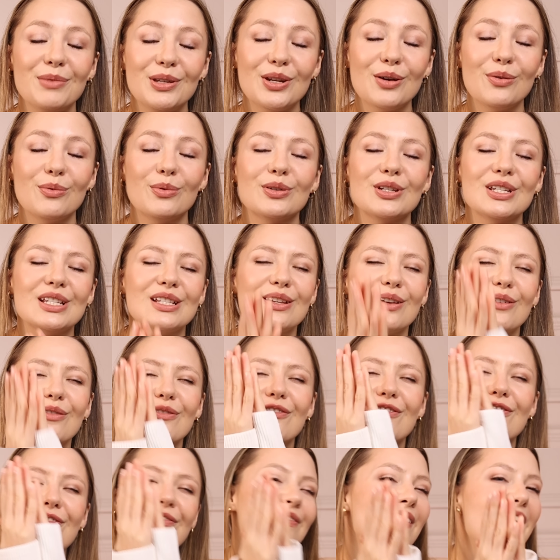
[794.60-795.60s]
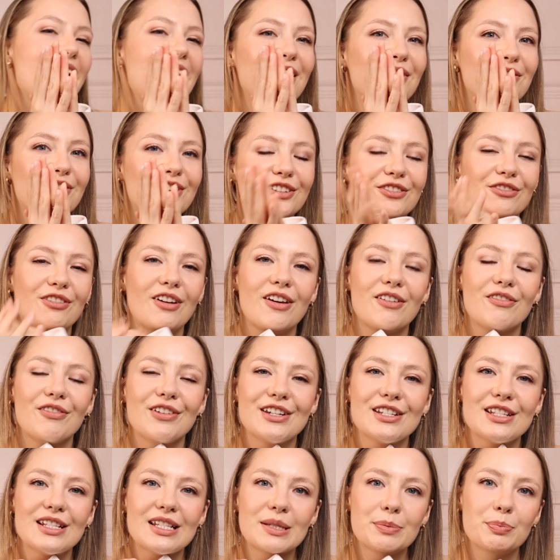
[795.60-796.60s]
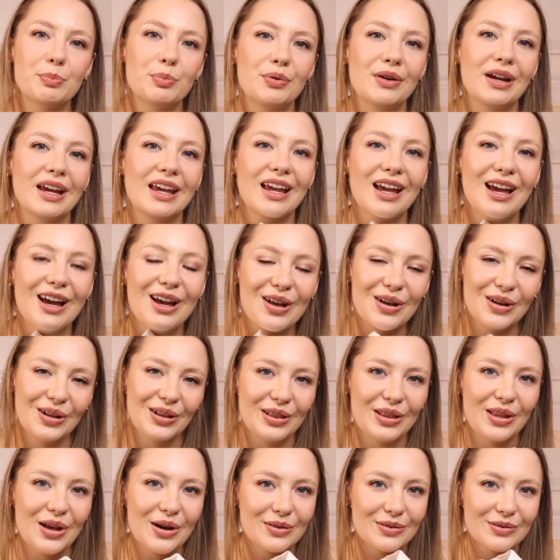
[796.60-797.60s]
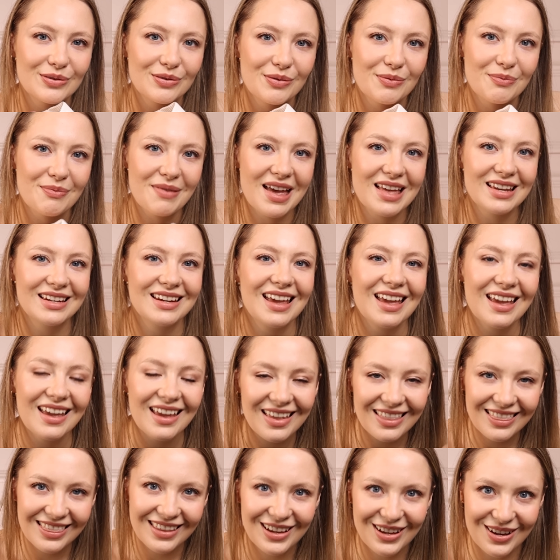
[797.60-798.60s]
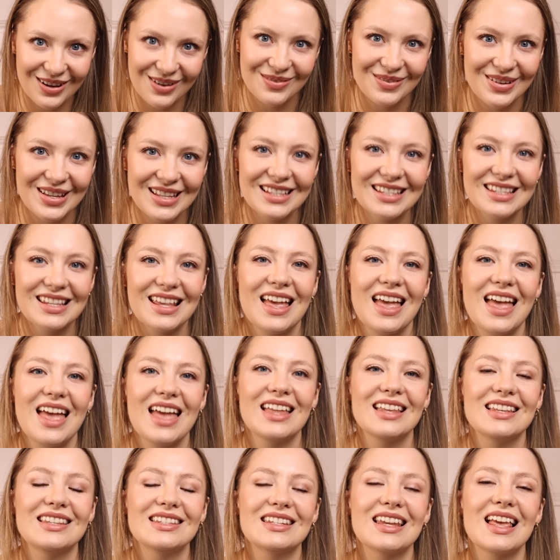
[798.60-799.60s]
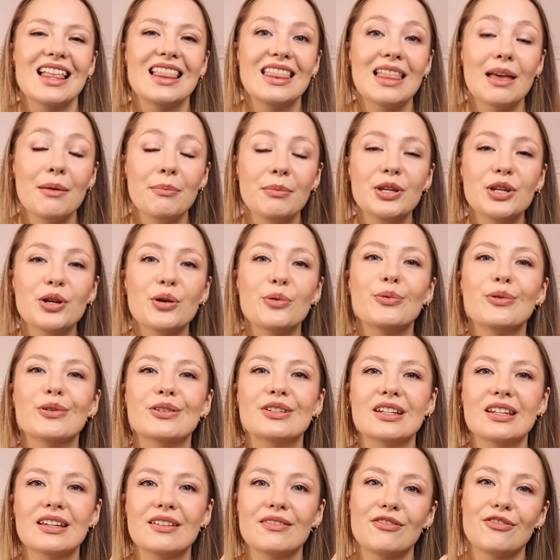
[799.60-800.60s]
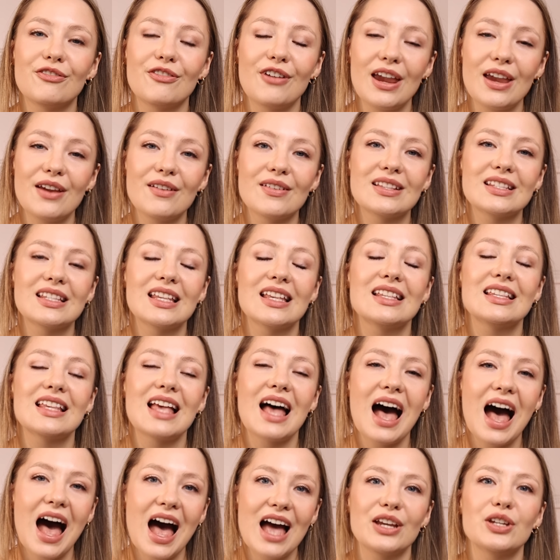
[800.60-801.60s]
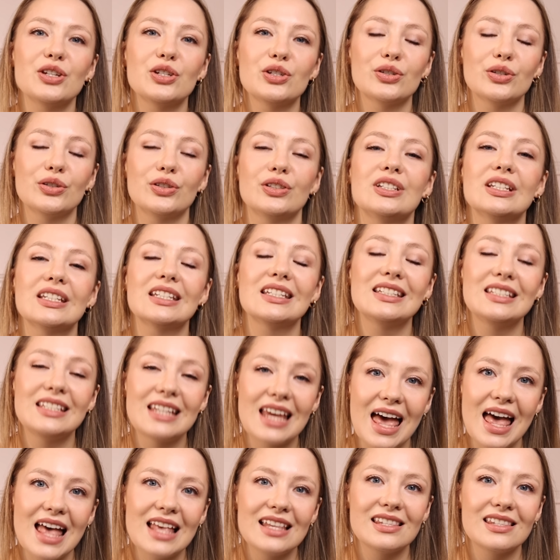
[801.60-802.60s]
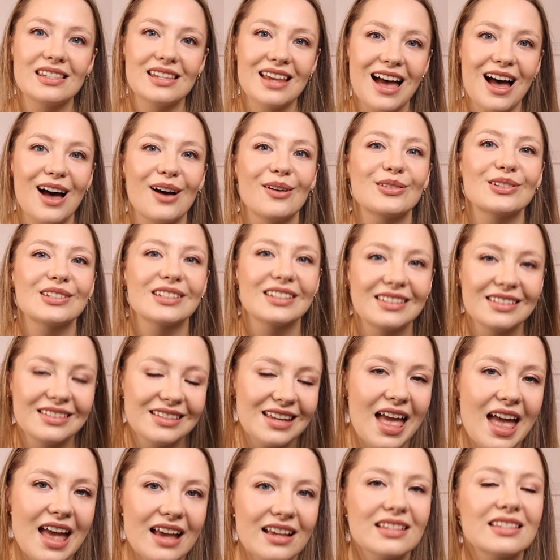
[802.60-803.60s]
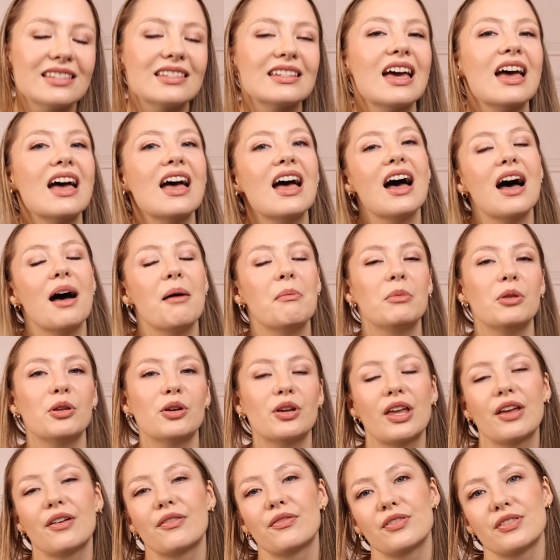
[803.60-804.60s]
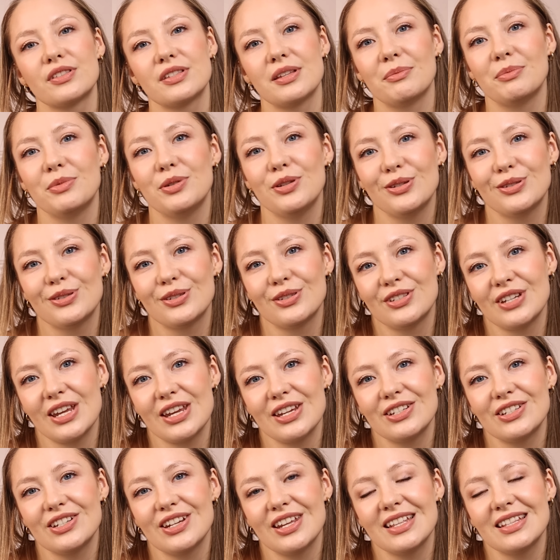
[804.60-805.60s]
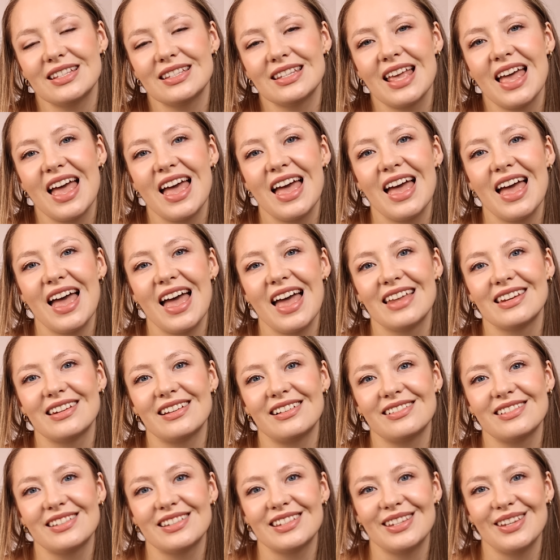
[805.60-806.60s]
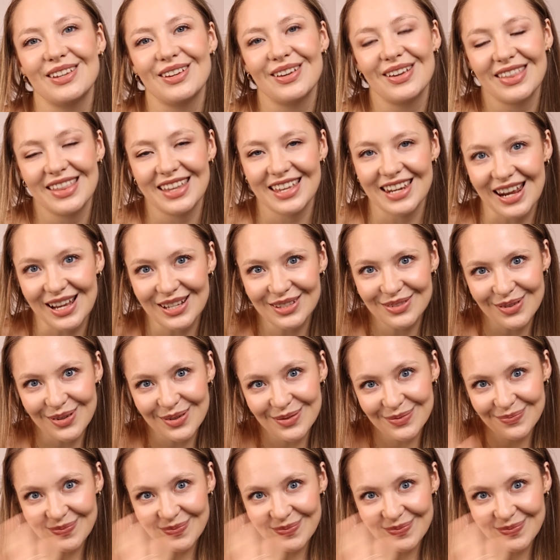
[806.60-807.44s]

me know what is your favorite spring cologne for men in the comments, and let me know what fragrances I should test out next. I'm looking for some new suggestions, and I'll see you in the next one.